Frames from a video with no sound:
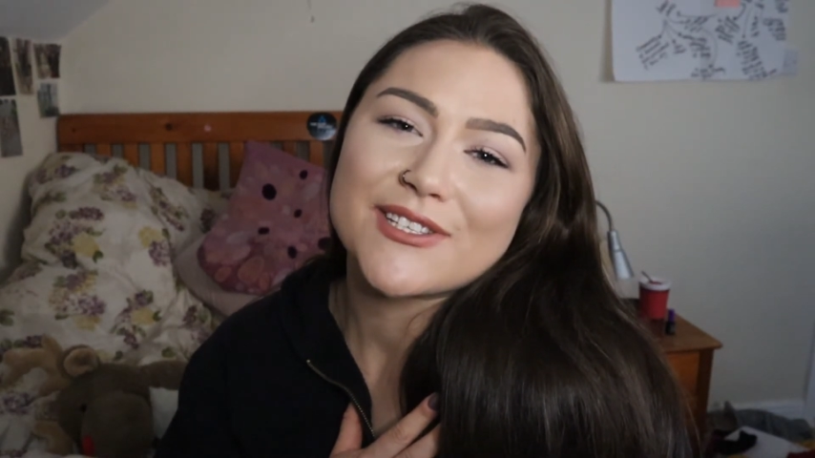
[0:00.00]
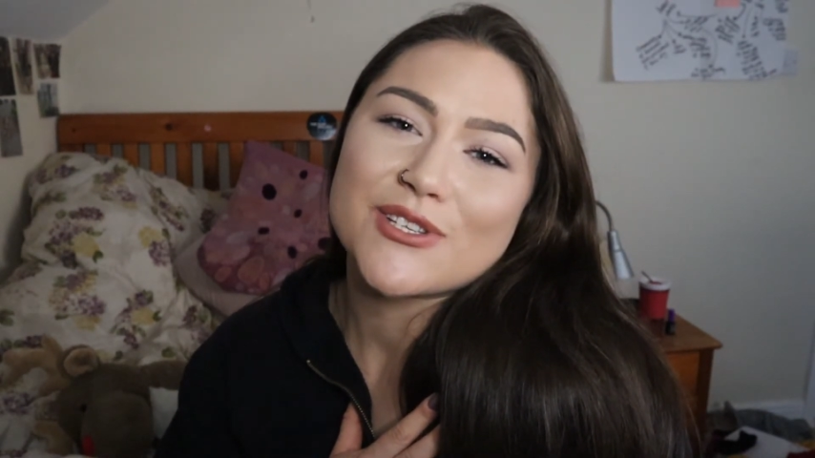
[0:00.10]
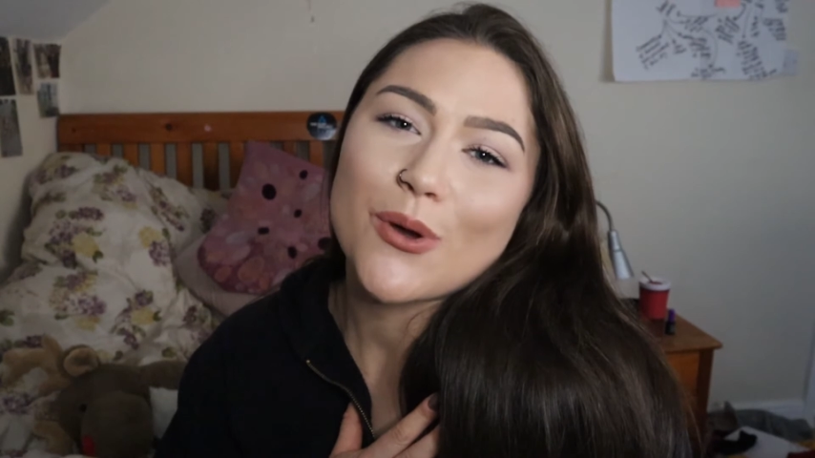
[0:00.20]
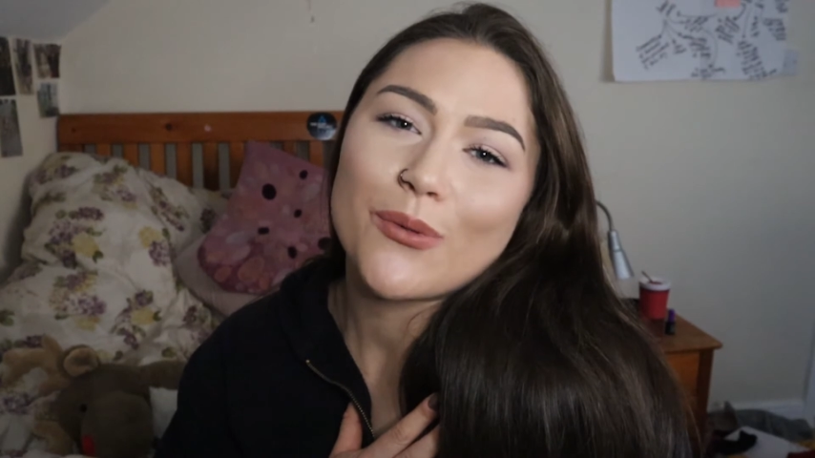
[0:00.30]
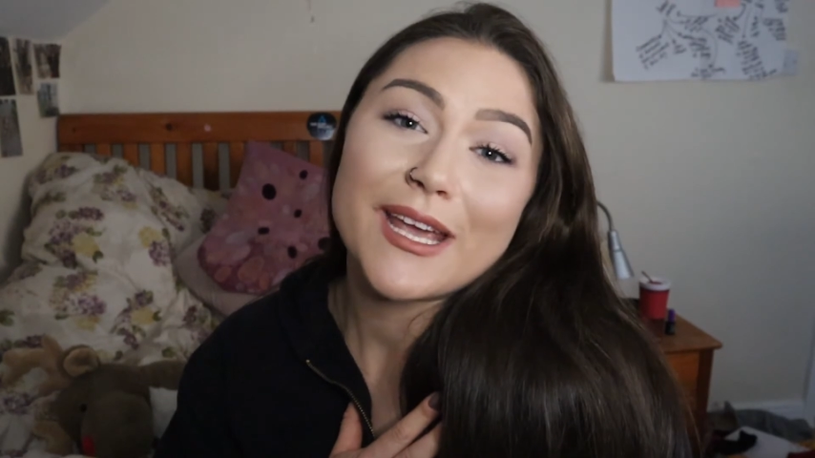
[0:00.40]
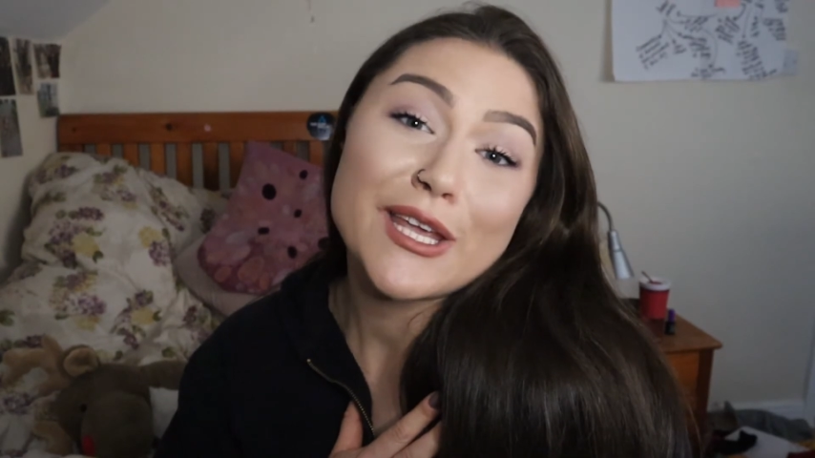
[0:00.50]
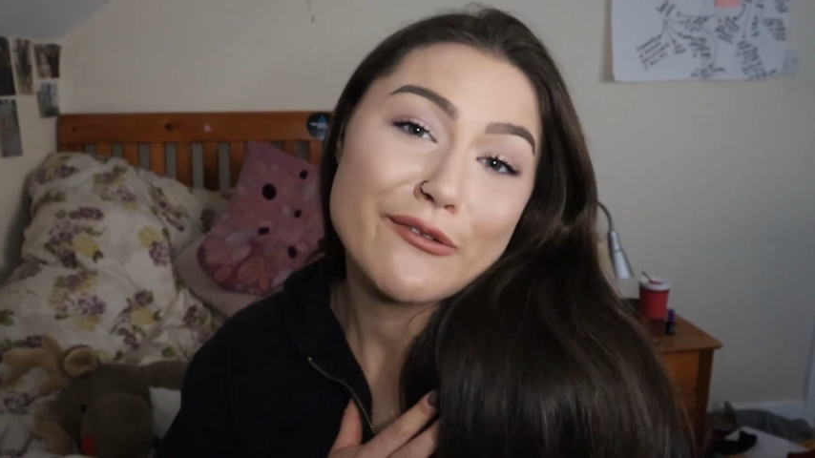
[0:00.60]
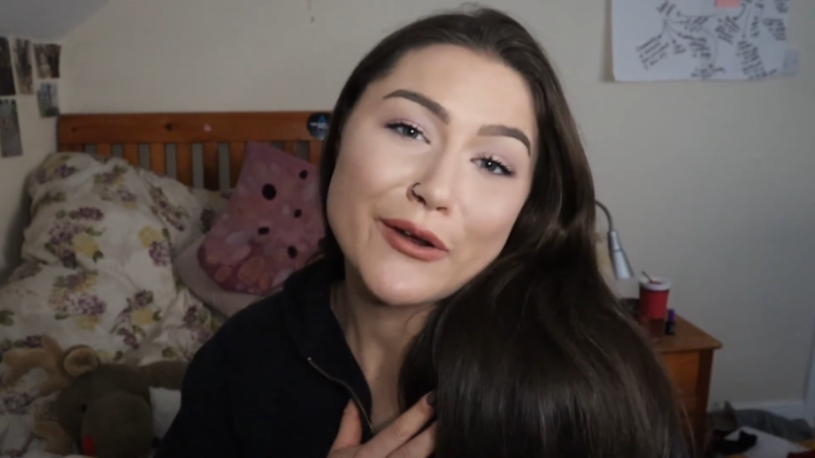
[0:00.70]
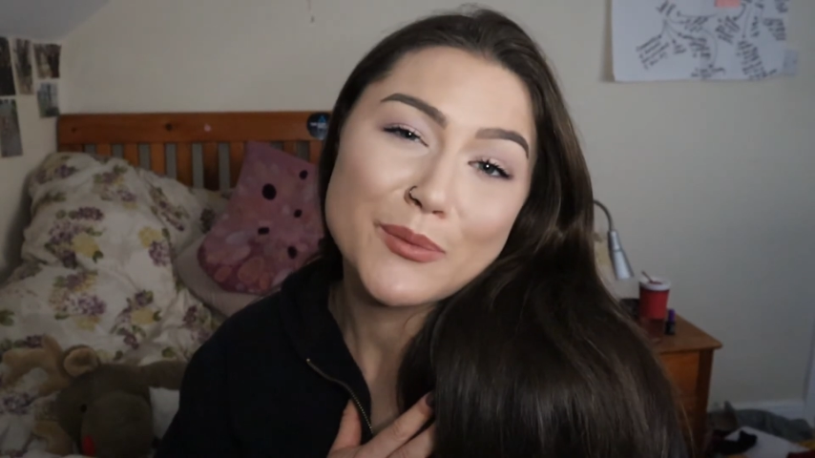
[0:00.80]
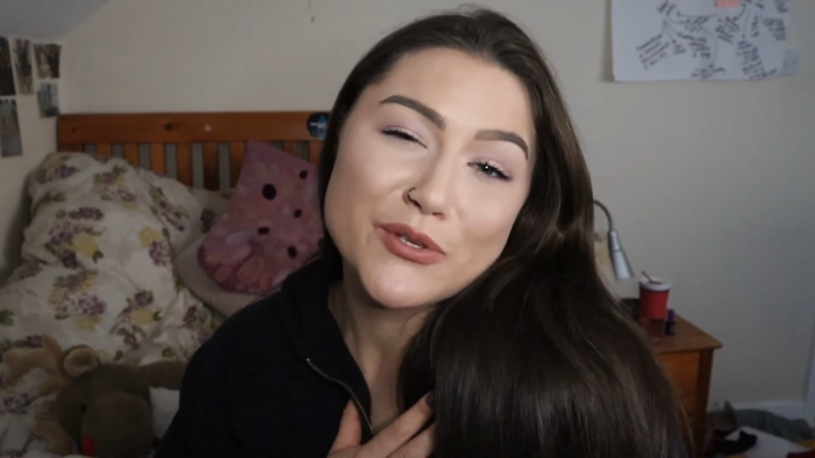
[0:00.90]
so thank
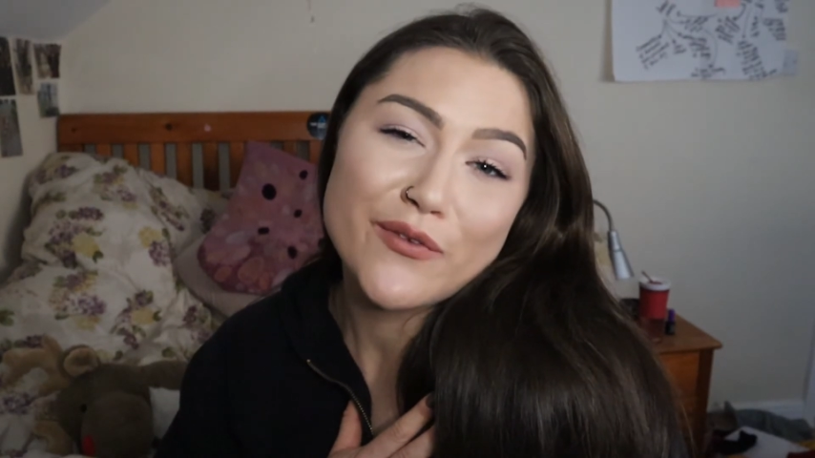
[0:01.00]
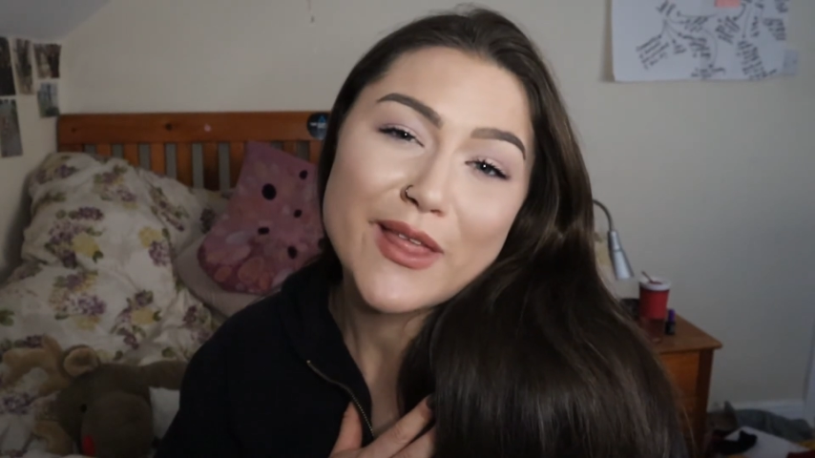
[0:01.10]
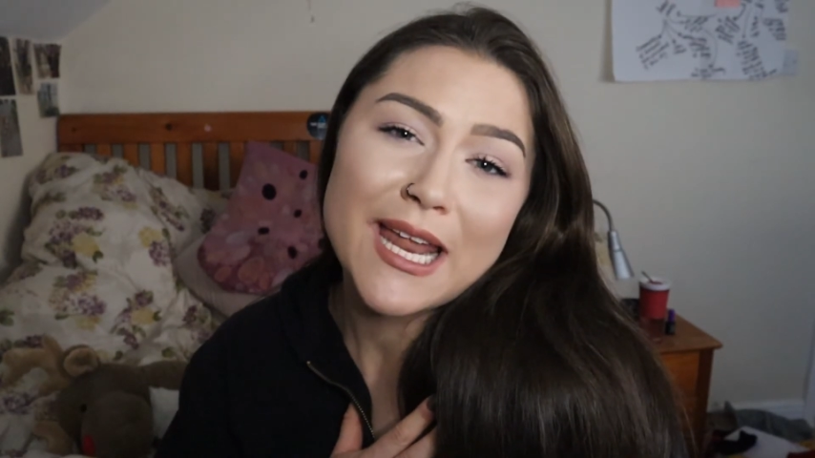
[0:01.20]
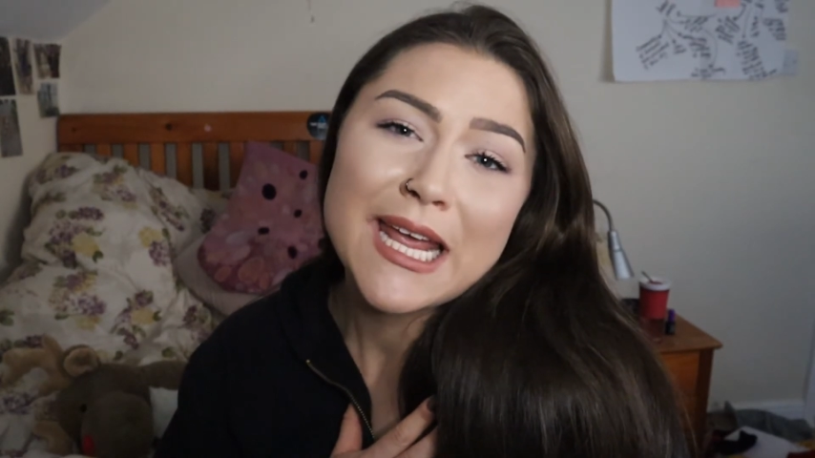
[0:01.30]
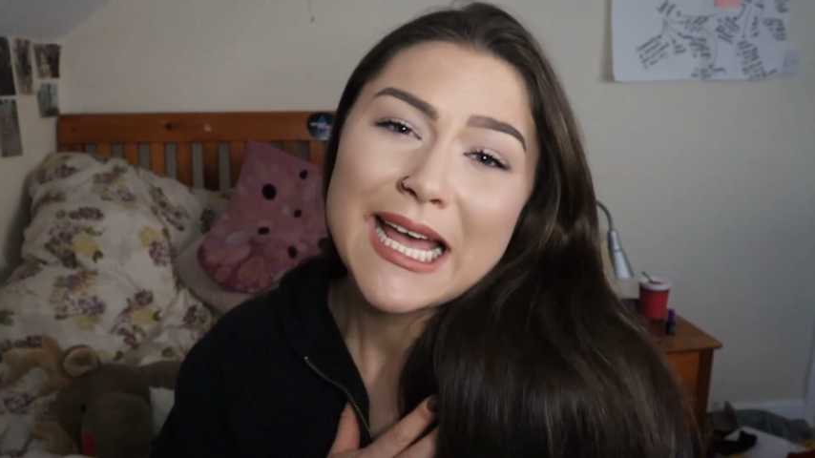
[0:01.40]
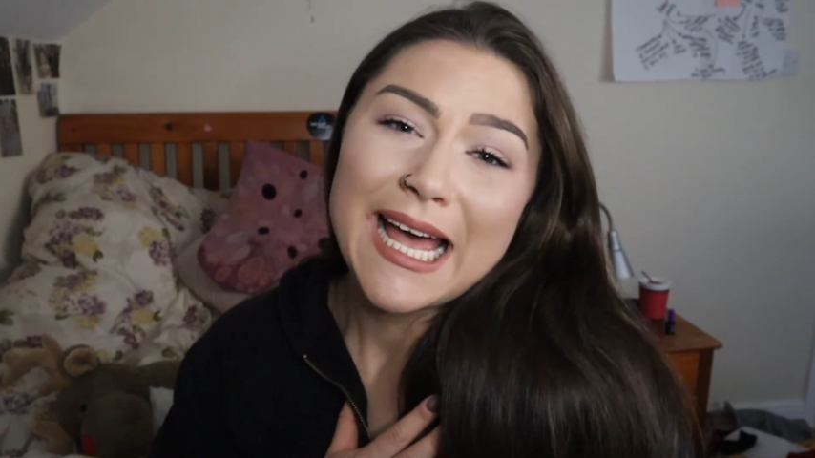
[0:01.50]
you very much for that.